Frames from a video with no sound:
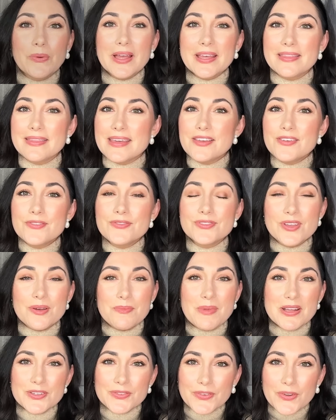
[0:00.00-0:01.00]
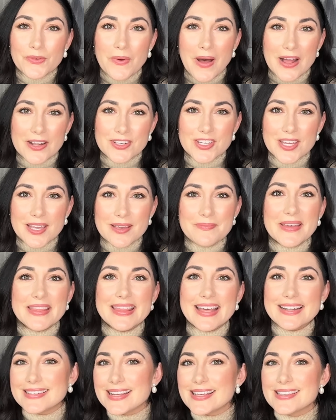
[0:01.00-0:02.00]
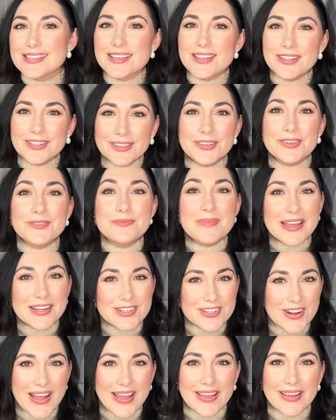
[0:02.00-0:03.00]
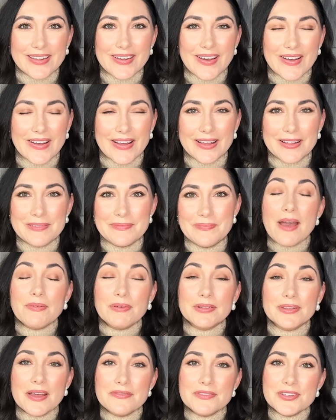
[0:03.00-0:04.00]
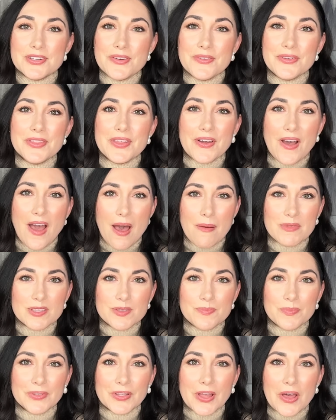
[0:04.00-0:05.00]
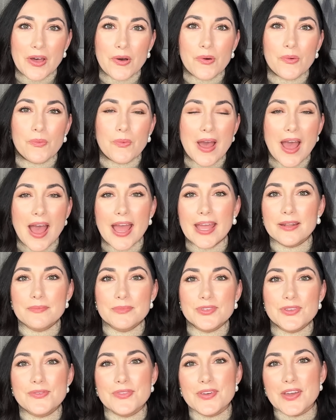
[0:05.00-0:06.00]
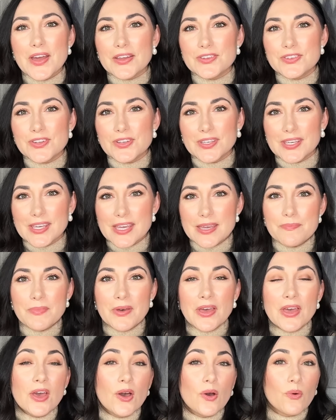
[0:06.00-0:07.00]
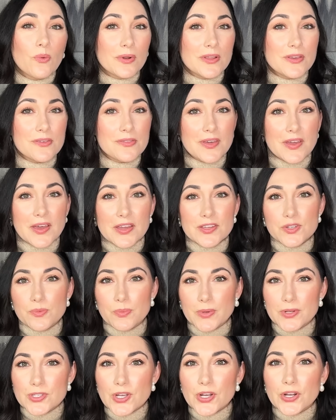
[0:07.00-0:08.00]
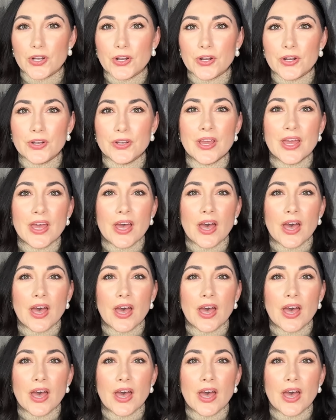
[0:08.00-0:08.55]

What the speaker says: I thank you so much for watching, but that does conclude my try-on haul. I would love to know in the comments below what items you think I should keep. What do you think I should return?